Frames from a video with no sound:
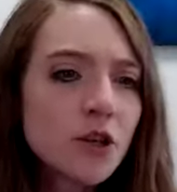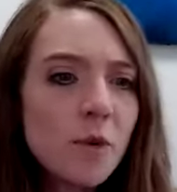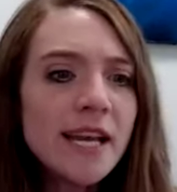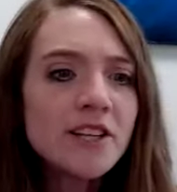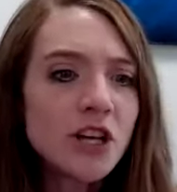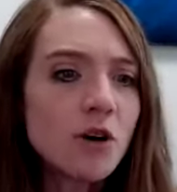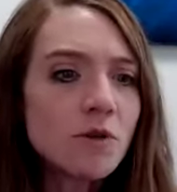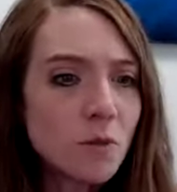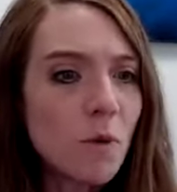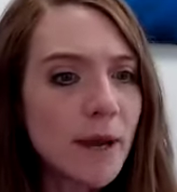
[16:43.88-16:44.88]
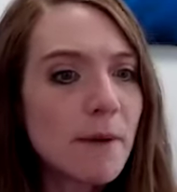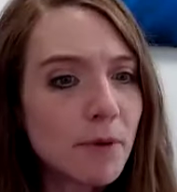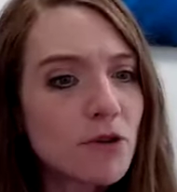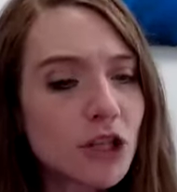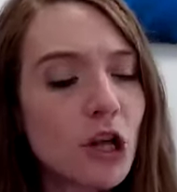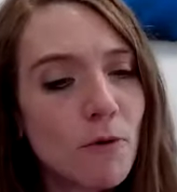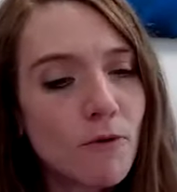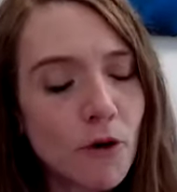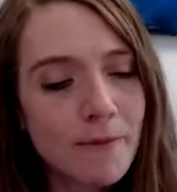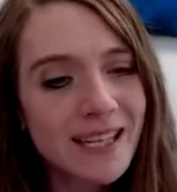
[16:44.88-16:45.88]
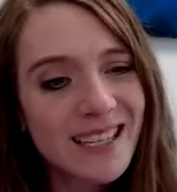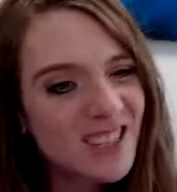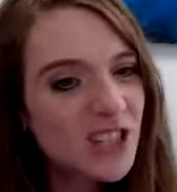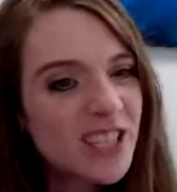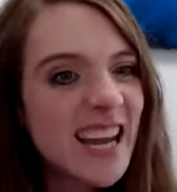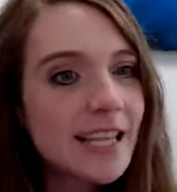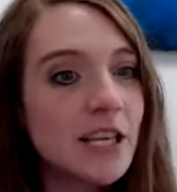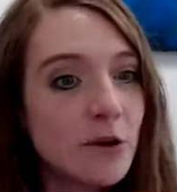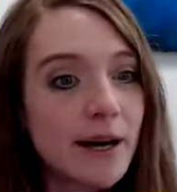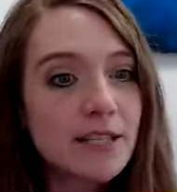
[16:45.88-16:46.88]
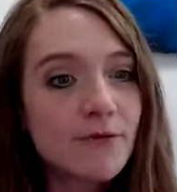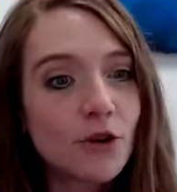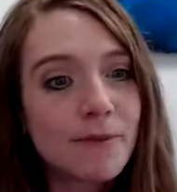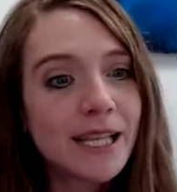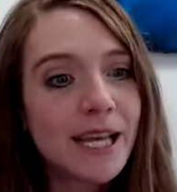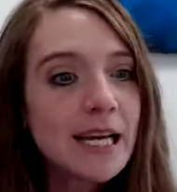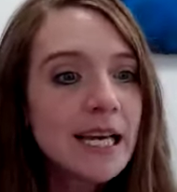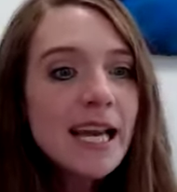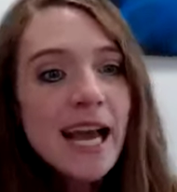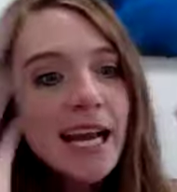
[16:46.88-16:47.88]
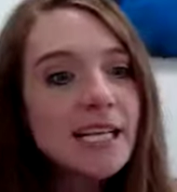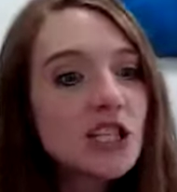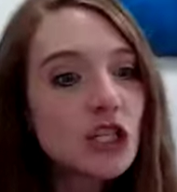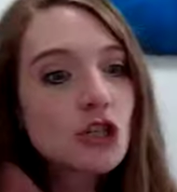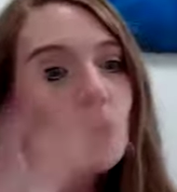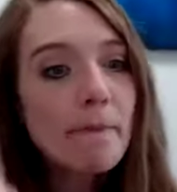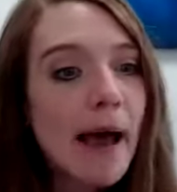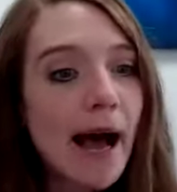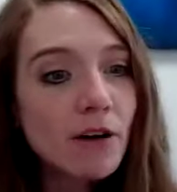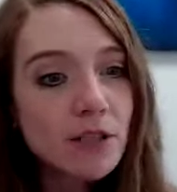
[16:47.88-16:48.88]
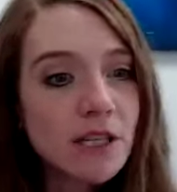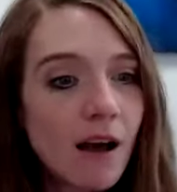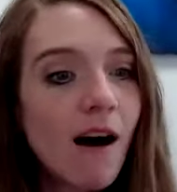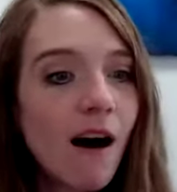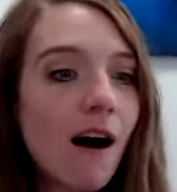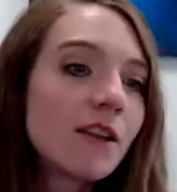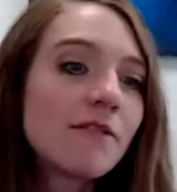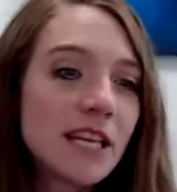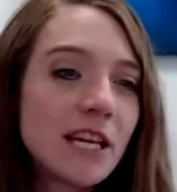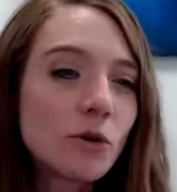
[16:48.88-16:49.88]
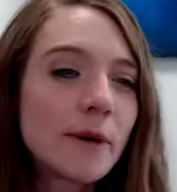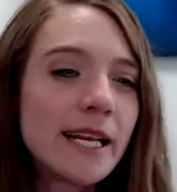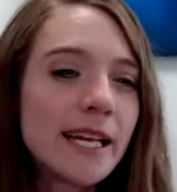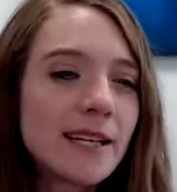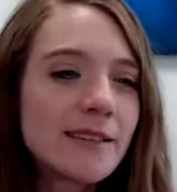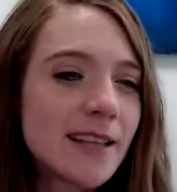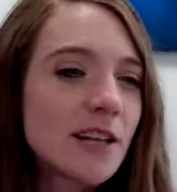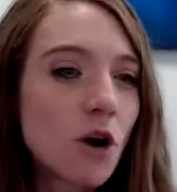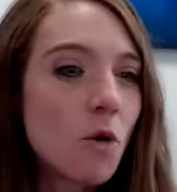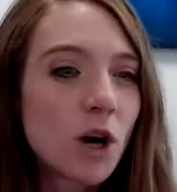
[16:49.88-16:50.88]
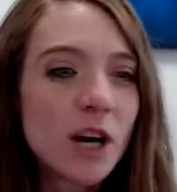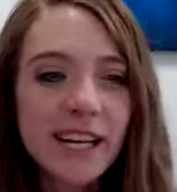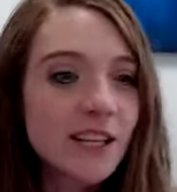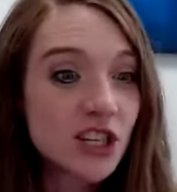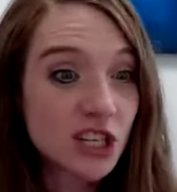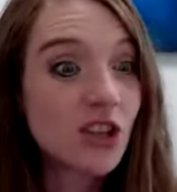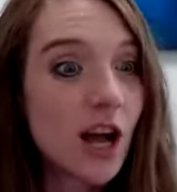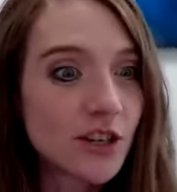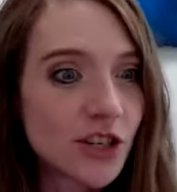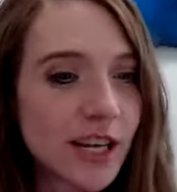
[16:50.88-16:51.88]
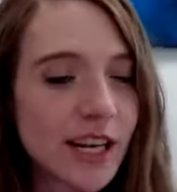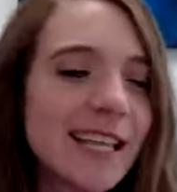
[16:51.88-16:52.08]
So we don't, when we approach global formulas, just take the US formula and strip out all of the ingredients that don't work and then just launch it.